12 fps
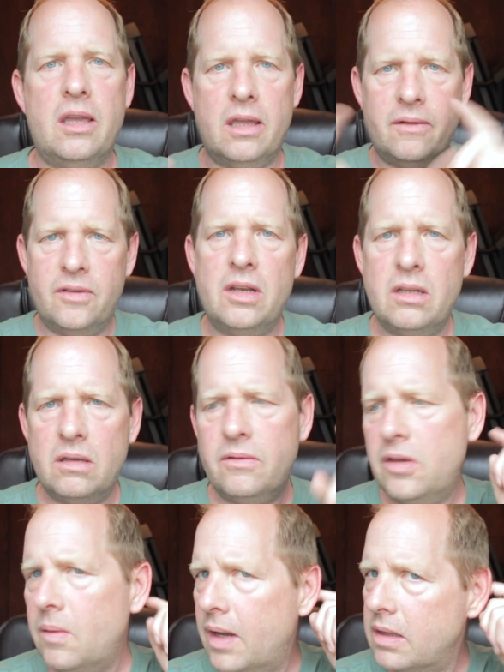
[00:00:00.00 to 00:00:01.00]
If any
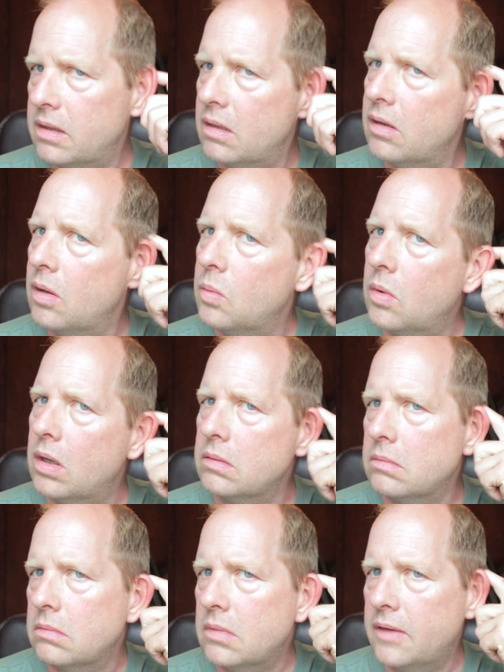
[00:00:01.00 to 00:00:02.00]
of you out there own
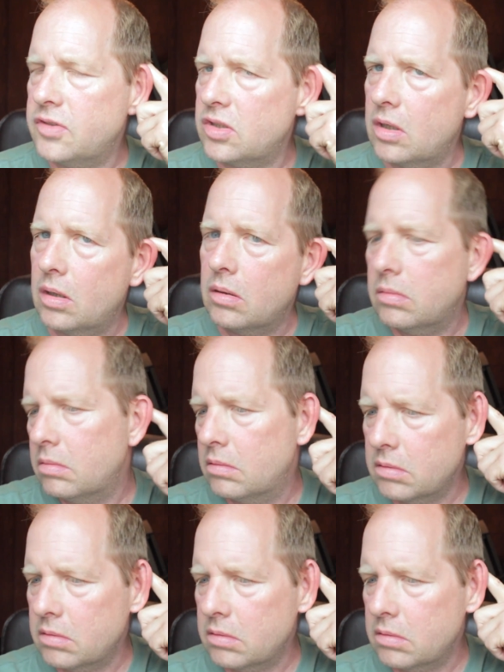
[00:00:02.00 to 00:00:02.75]
one, if so,